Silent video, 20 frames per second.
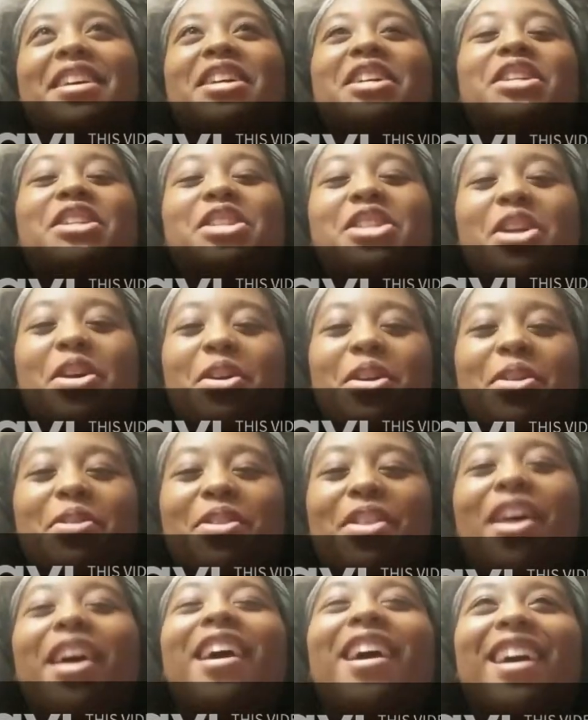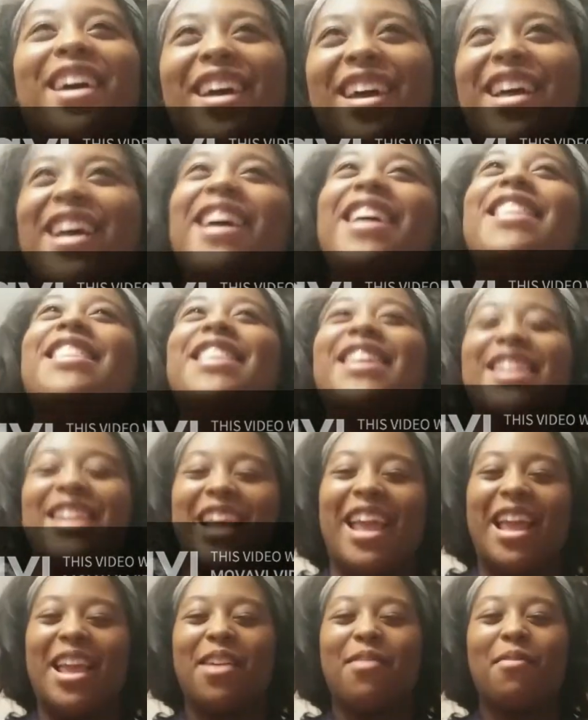show you the
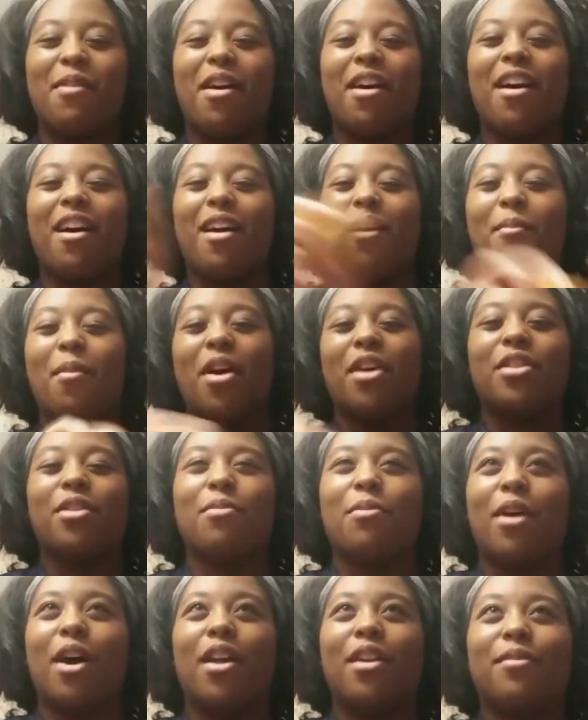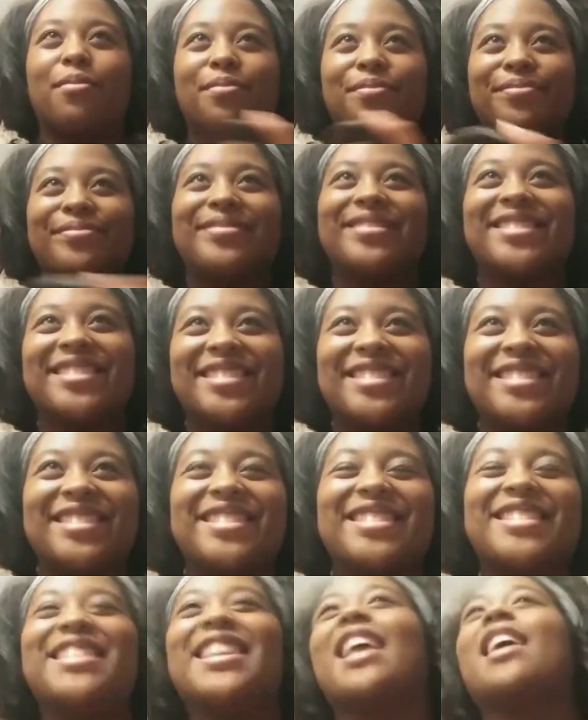name on the bottom.
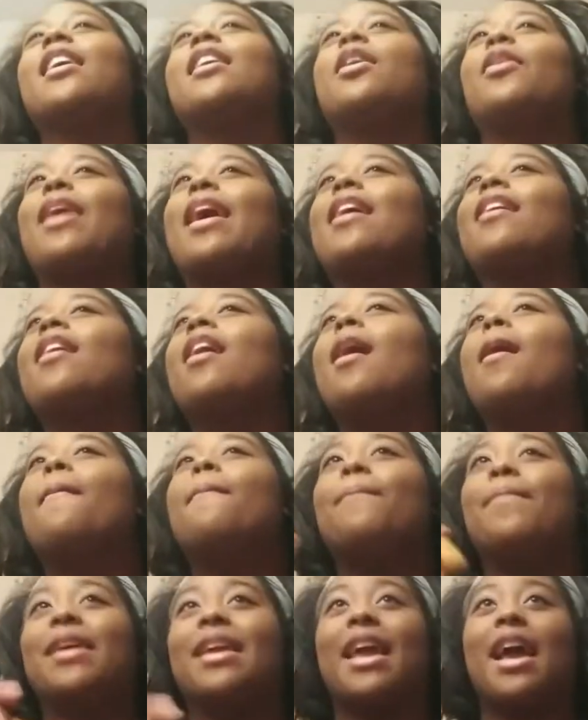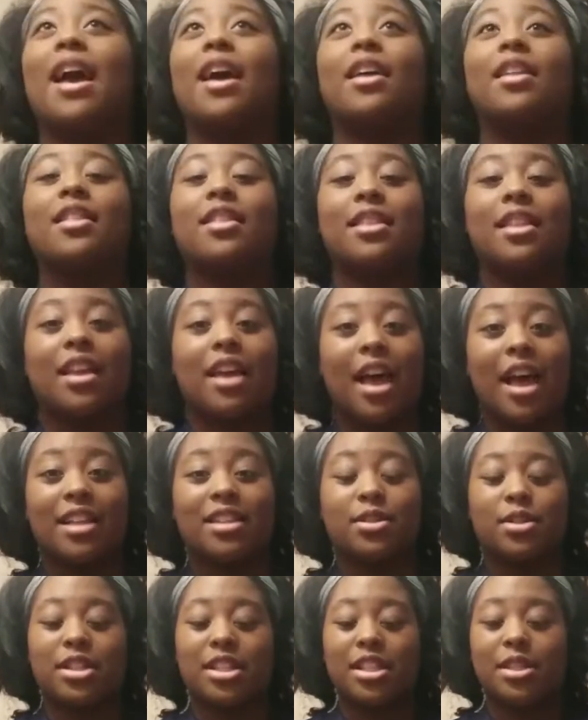Okay, but yeah,
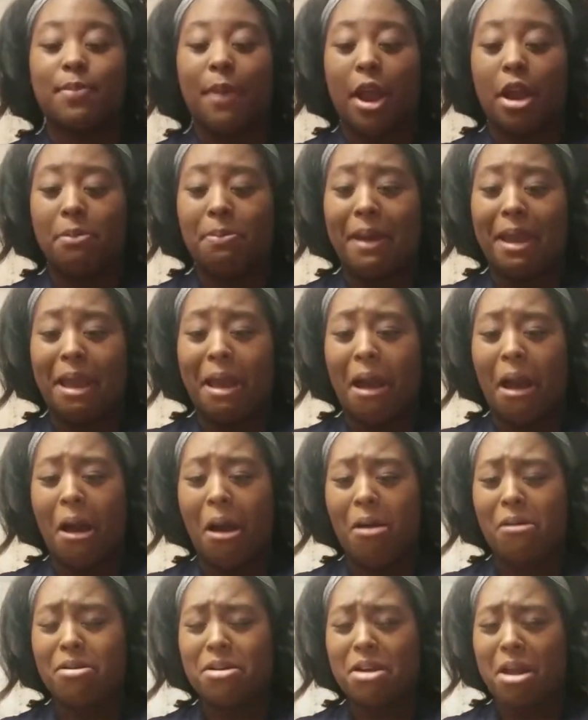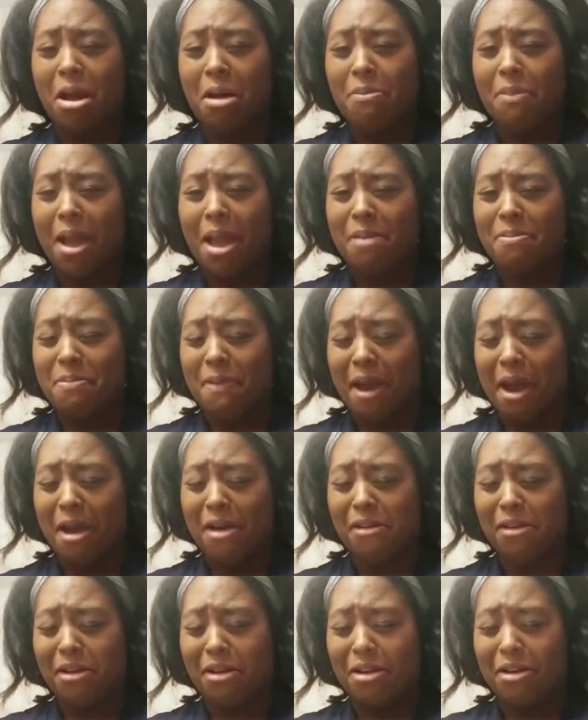that's inspired by, oh no, my
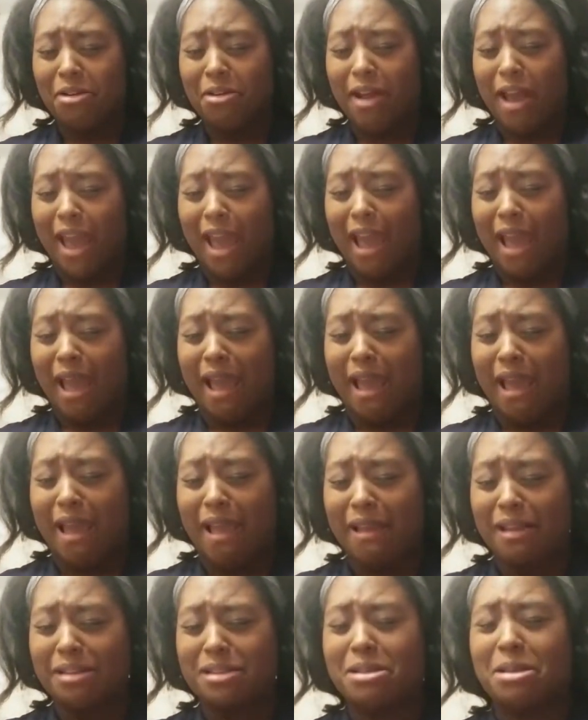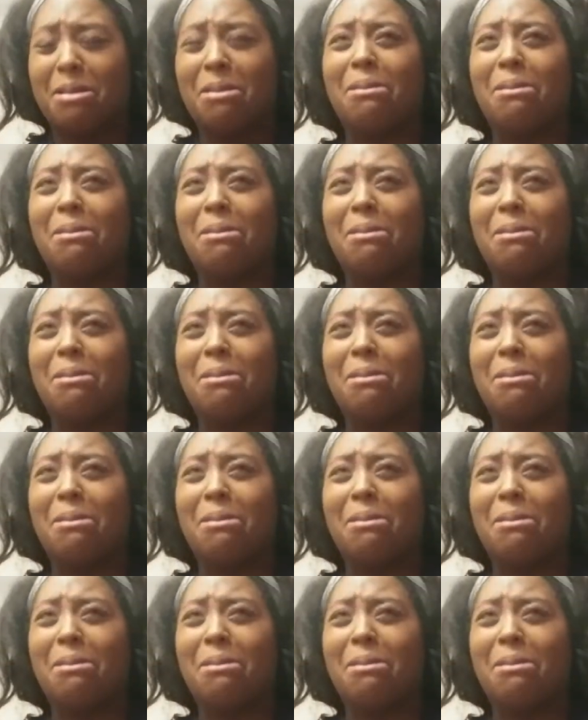powder cracked.